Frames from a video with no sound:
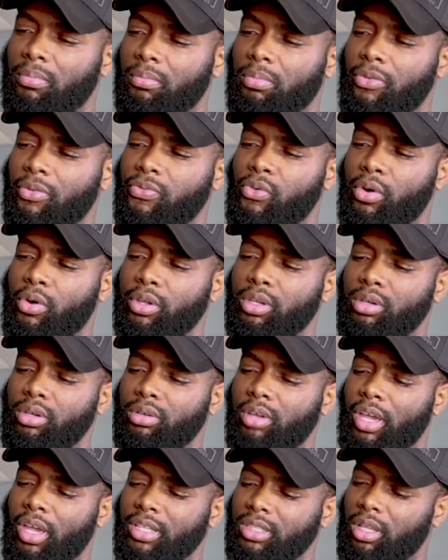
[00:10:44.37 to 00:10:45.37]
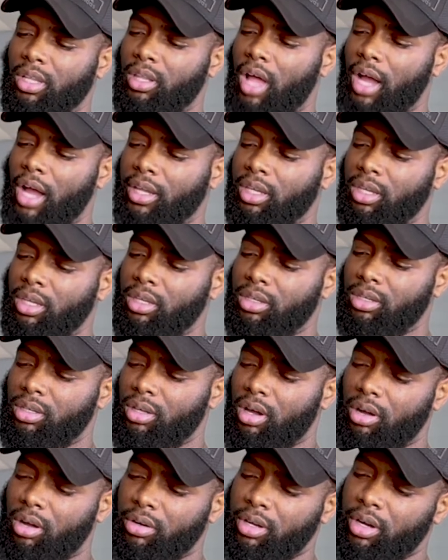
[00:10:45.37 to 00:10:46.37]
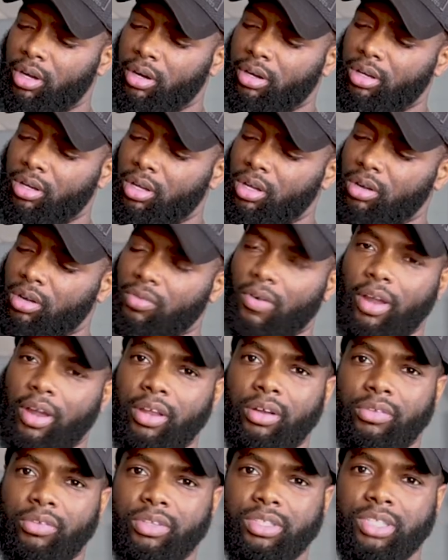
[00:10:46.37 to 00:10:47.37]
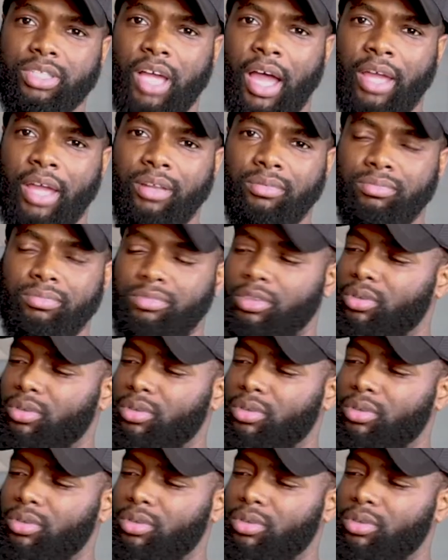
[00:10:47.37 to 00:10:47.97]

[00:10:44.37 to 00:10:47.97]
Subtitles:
before you, it has a locking on here, right here on the side.